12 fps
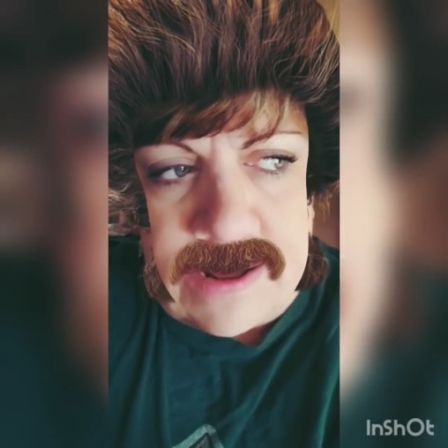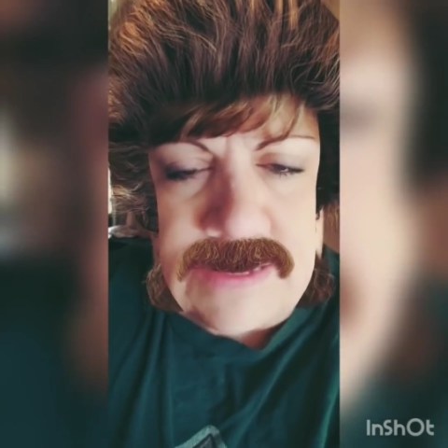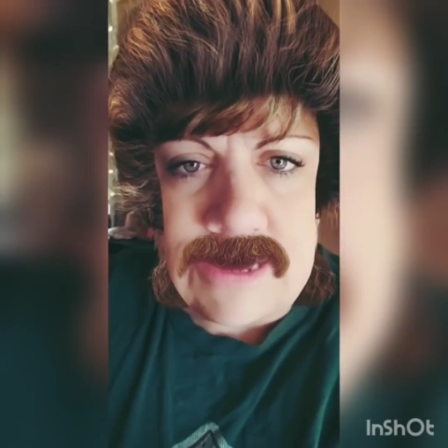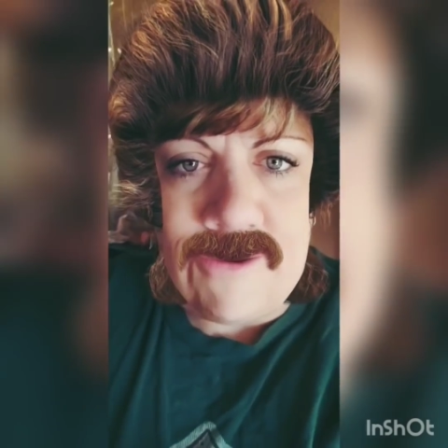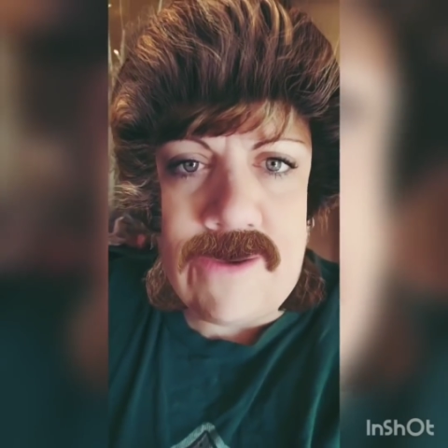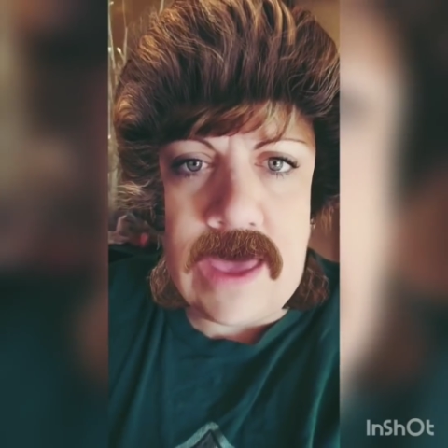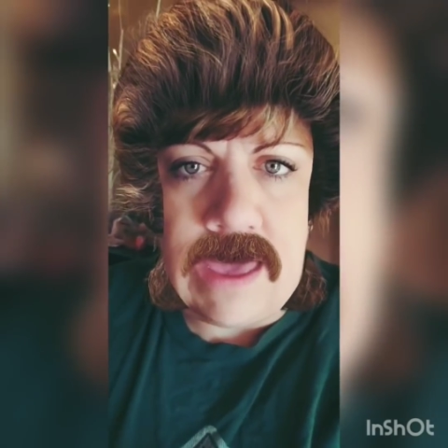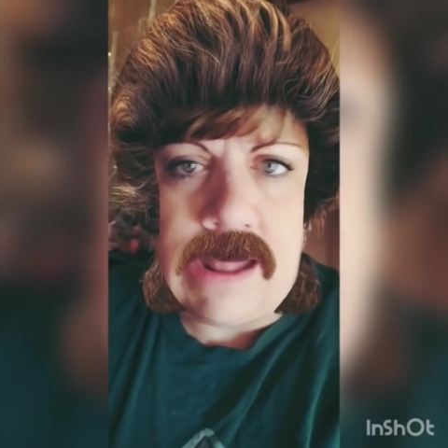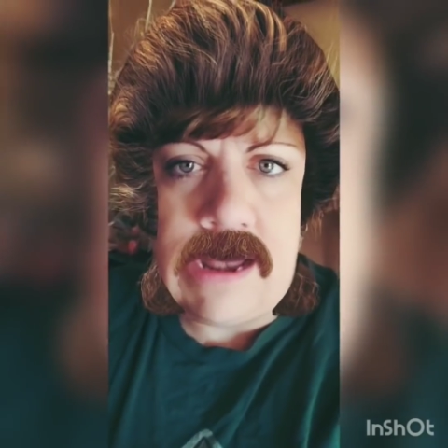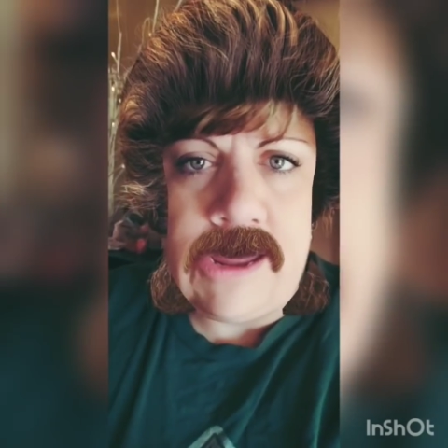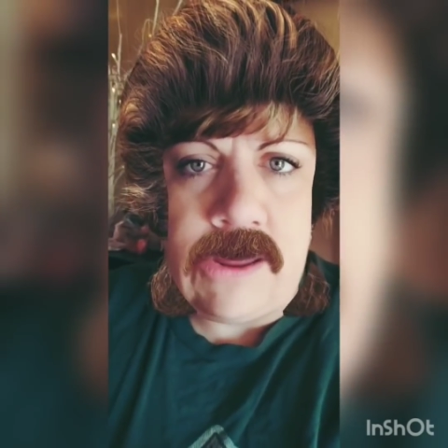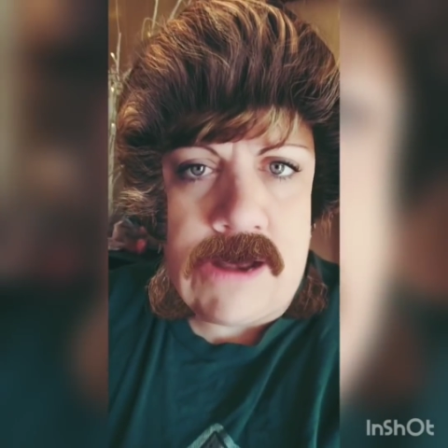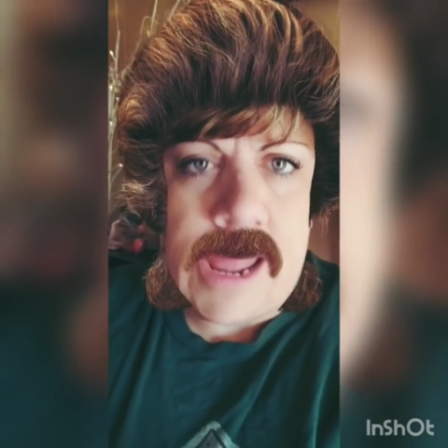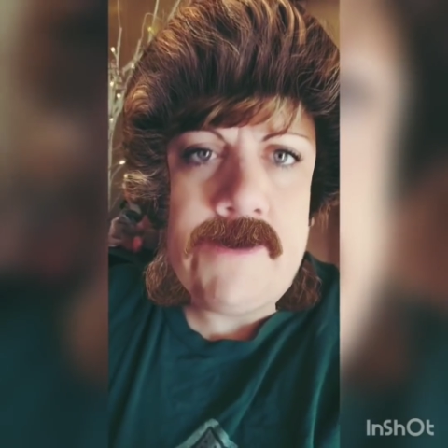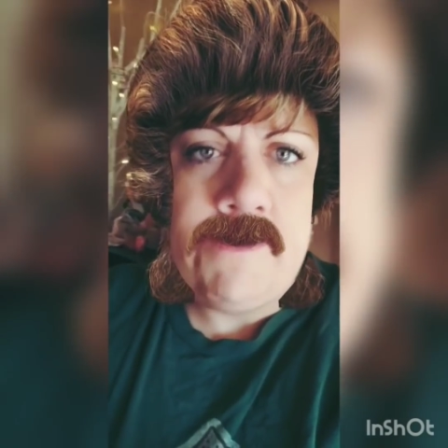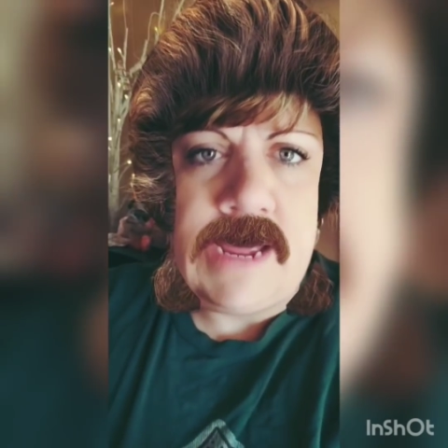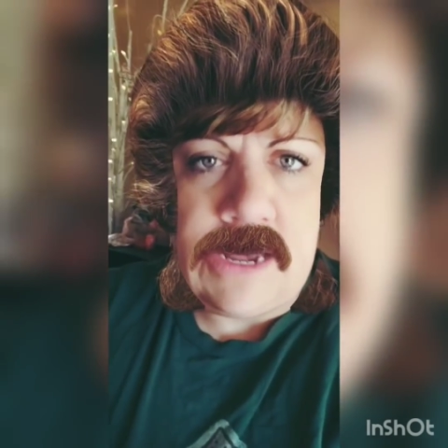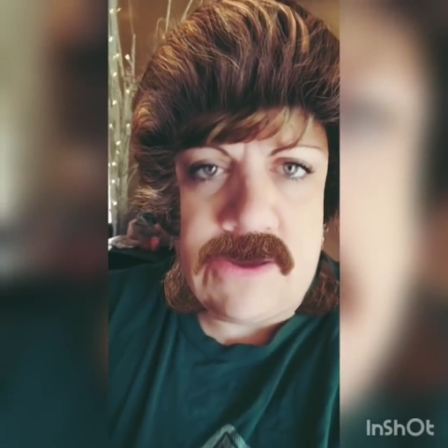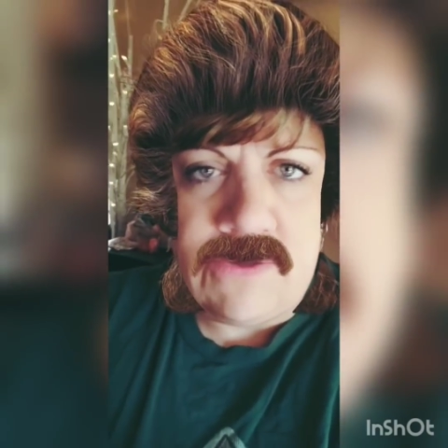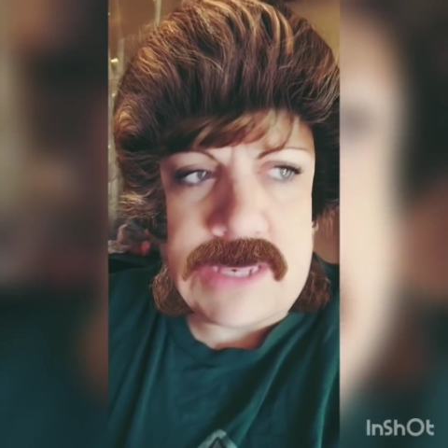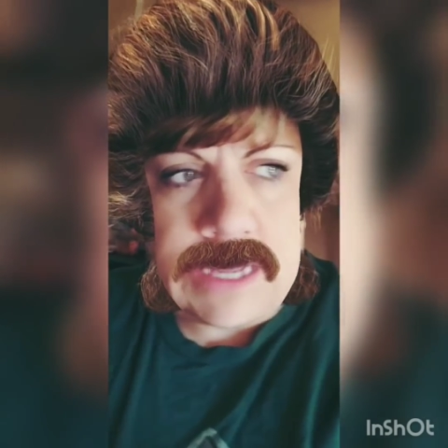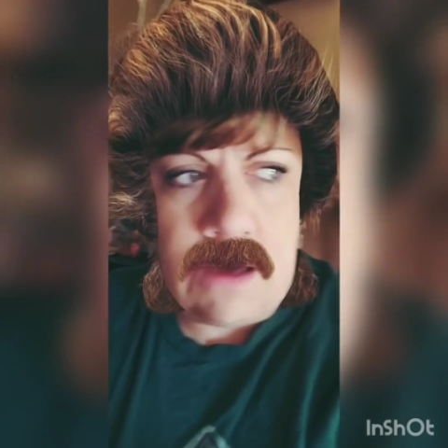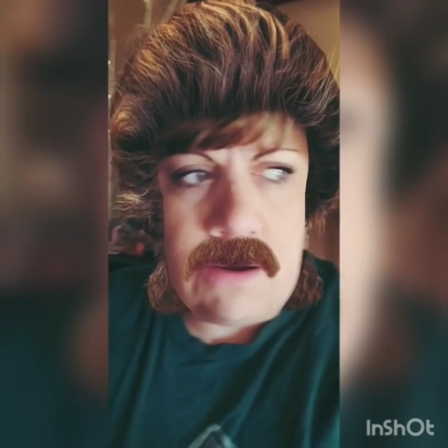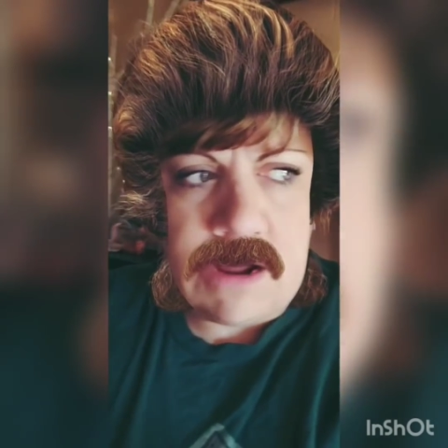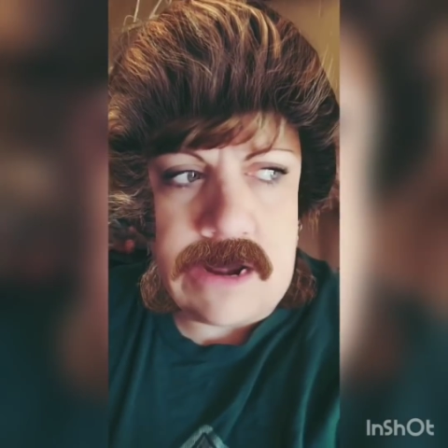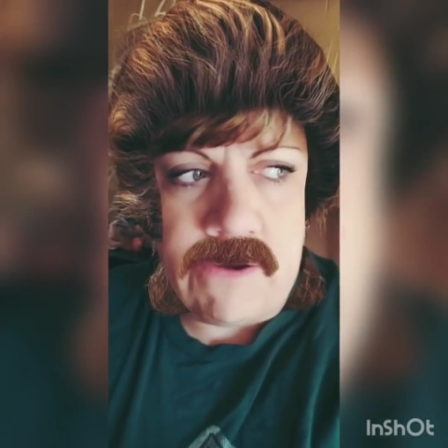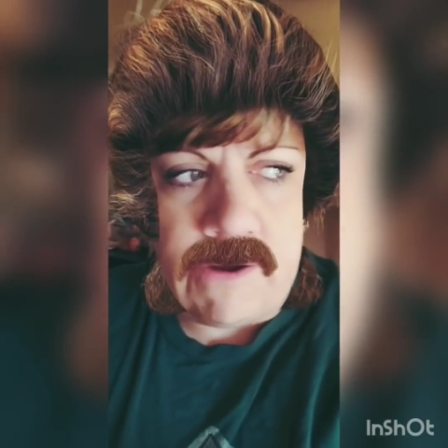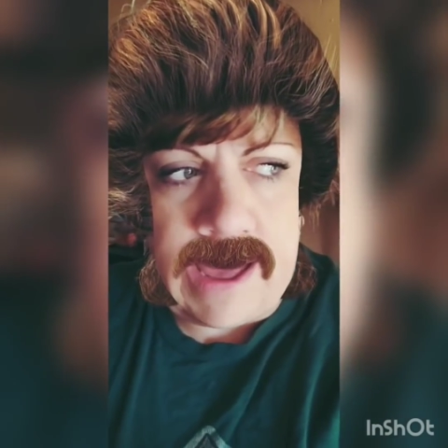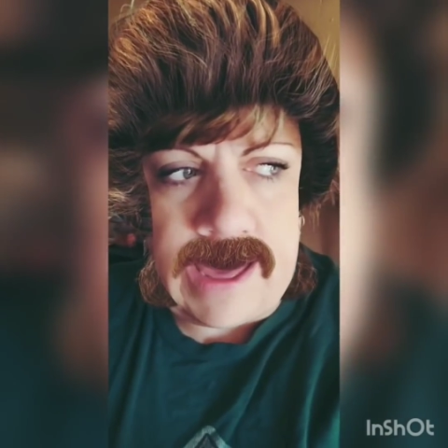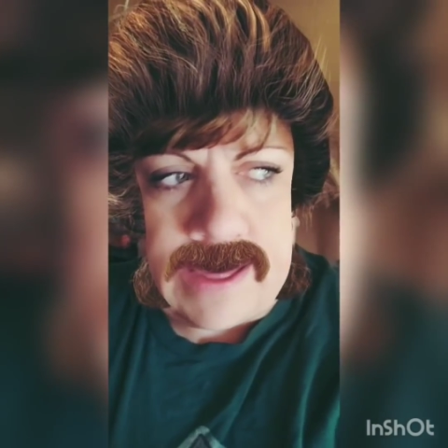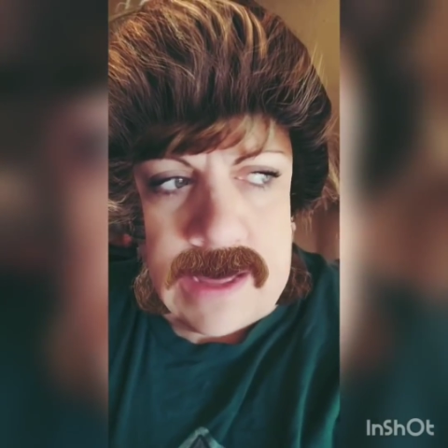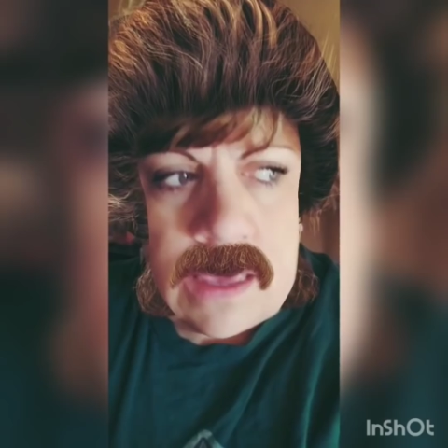So you let me do the talking, all right?